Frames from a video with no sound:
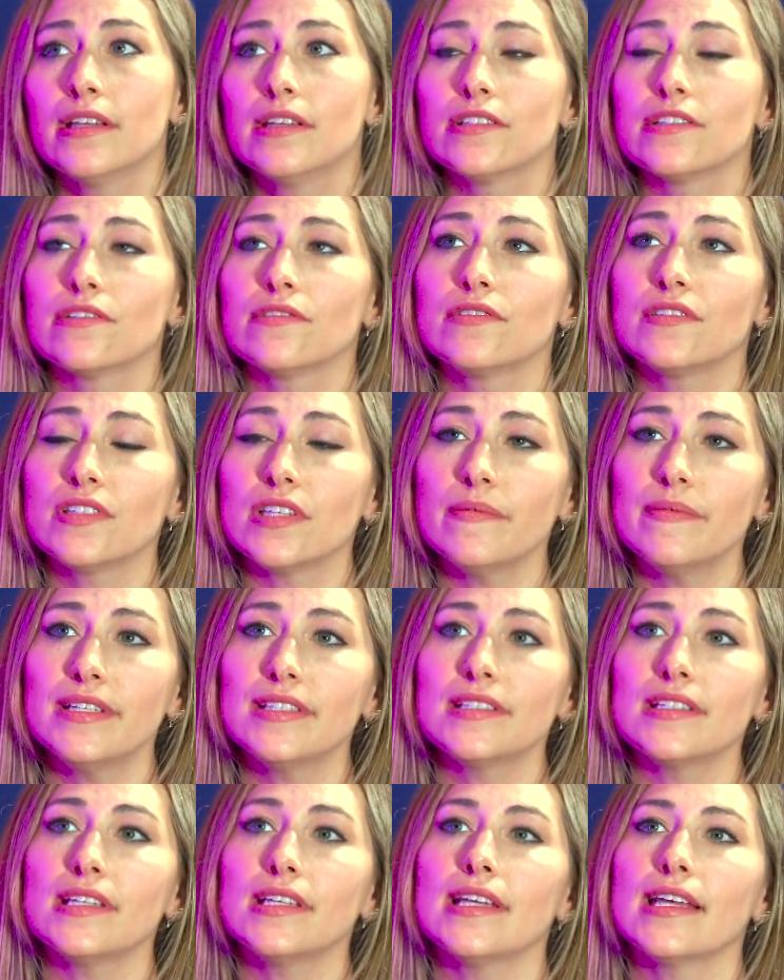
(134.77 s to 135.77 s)
So
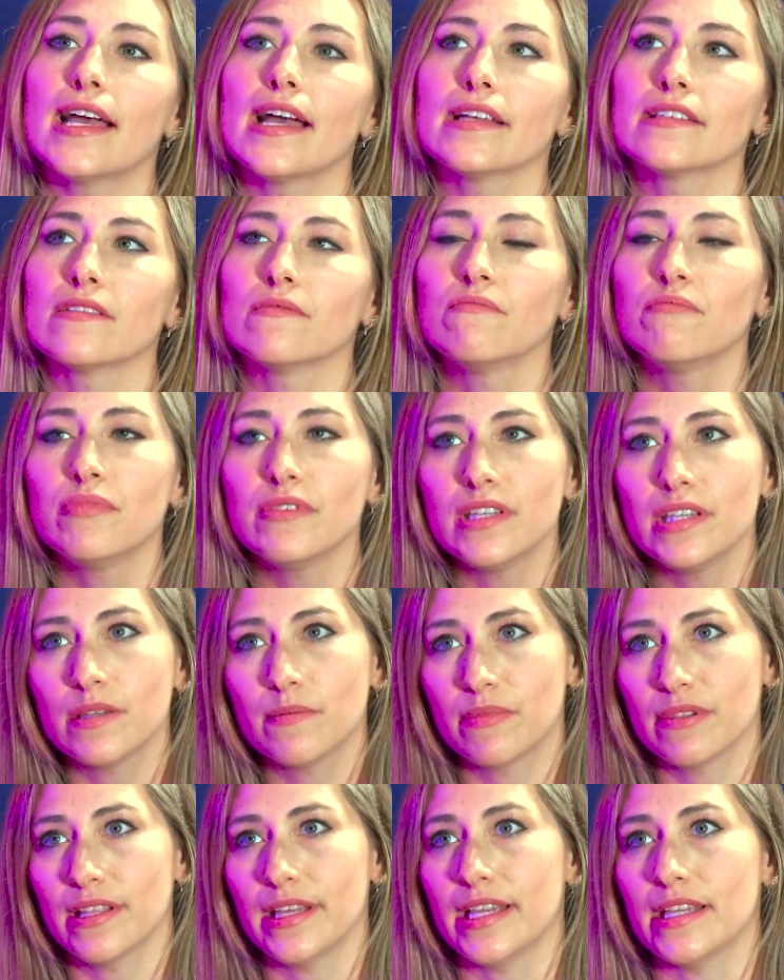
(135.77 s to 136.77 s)
CBT has a
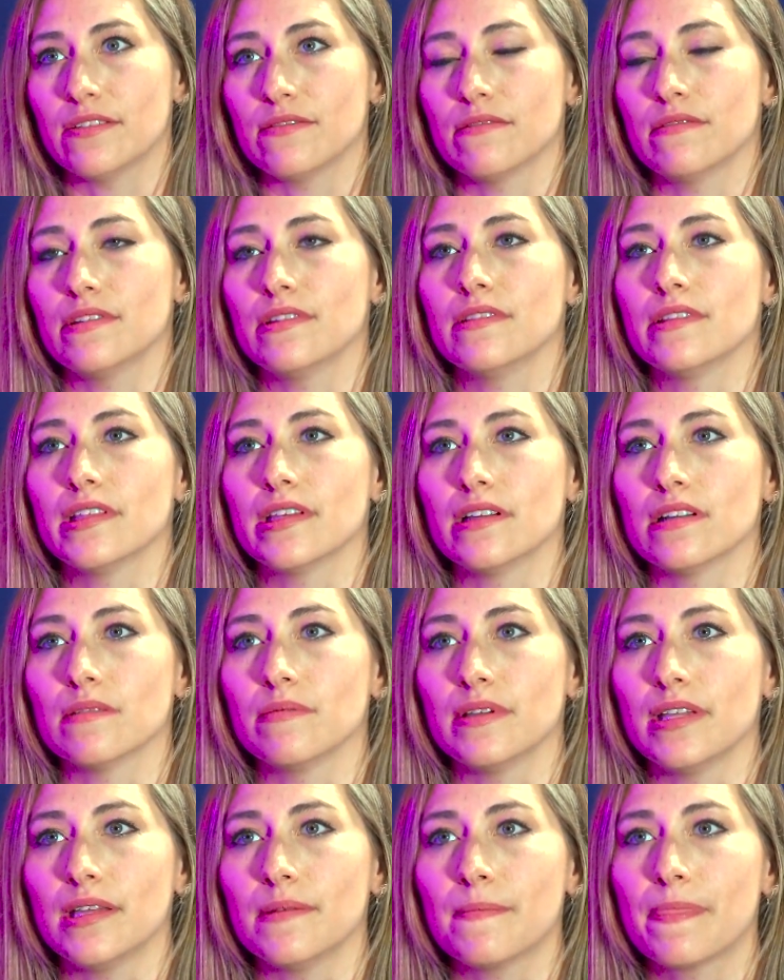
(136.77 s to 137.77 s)
big place within
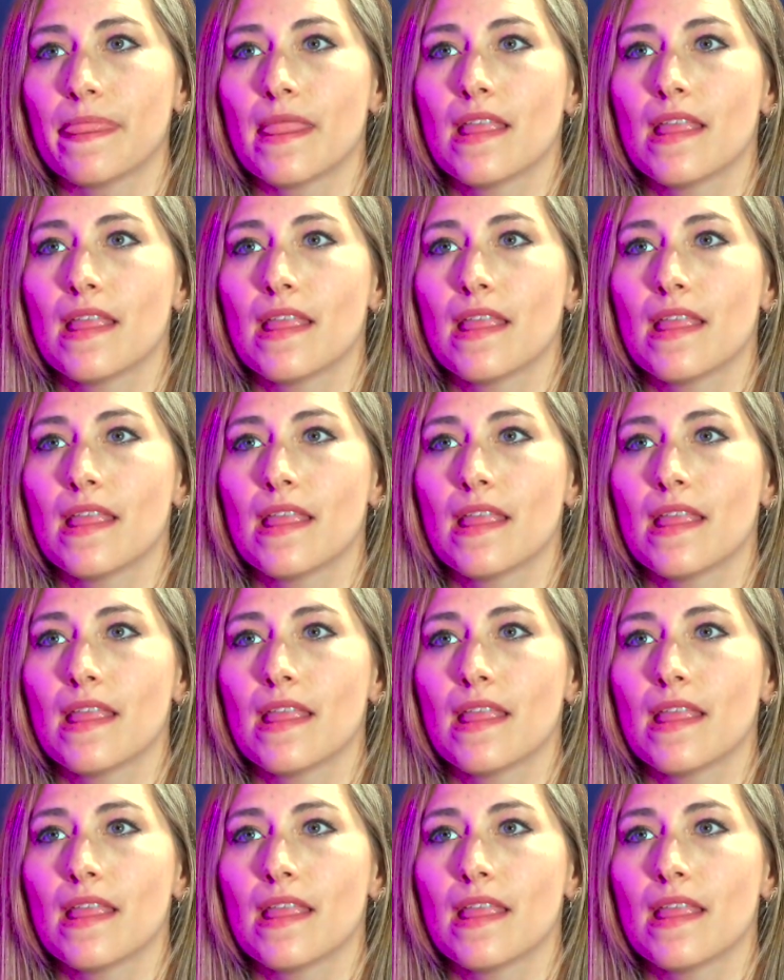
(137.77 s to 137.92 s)
therapy.